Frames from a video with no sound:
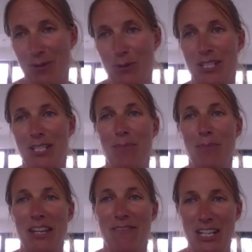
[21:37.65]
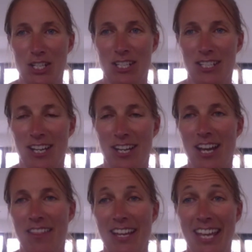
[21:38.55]
I wanted to be a fashion designer,
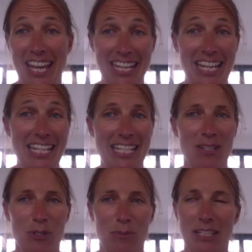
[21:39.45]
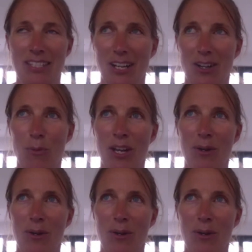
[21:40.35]
and then Kate Adie was my second one.